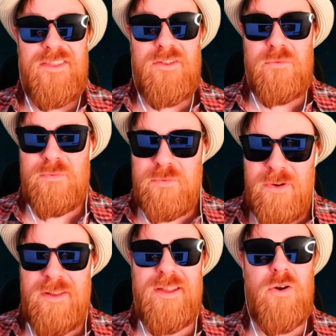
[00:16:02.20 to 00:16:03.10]
The
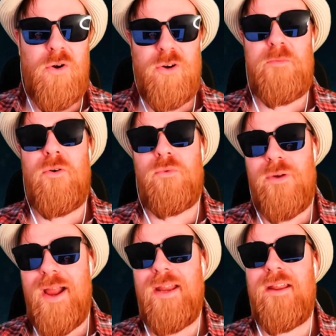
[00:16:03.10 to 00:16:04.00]
really horrible
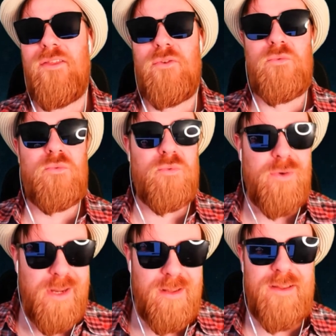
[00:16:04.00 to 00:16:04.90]
writing, the
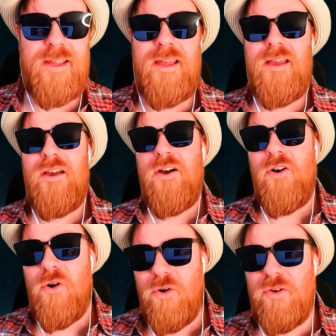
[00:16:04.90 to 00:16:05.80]
really
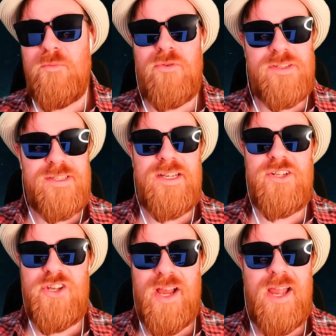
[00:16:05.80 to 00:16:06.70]
horrible
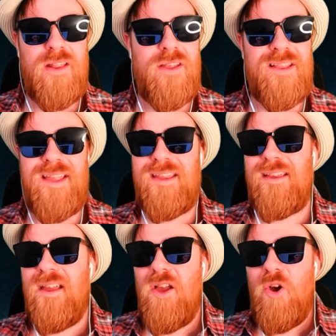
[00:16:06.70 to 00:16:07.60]
CGI. Like
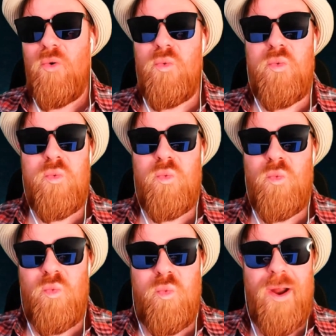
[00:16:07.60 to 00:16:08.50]

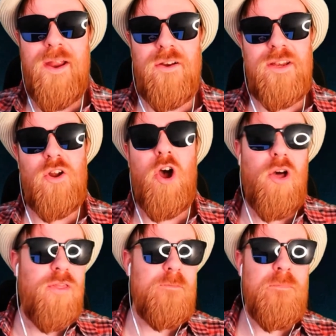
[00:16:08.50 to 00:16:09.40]
where did
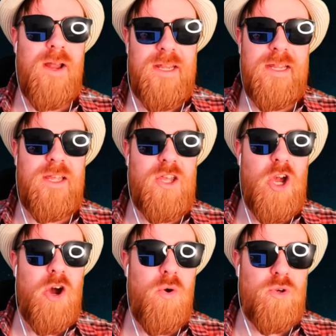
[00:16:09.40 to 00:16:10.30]
all the money
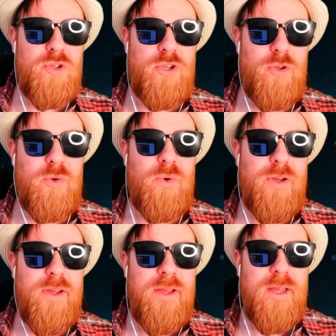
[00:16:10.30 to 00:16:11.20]
go to?
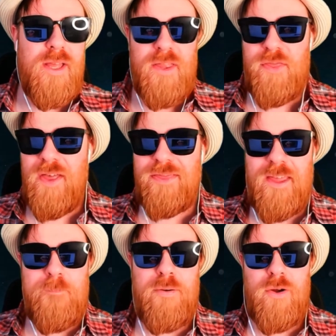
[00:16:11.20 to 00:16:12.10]
That
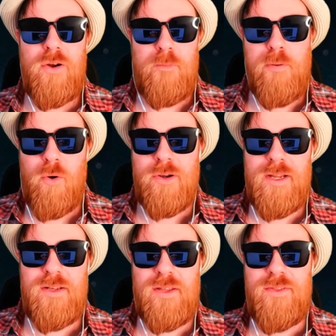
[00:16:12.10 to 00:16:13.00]
they poured
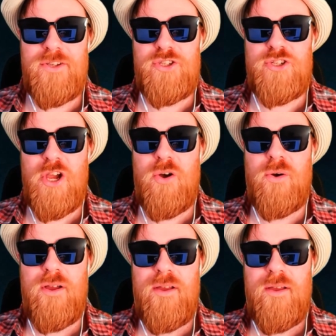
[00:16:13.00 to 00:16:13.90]
into this show.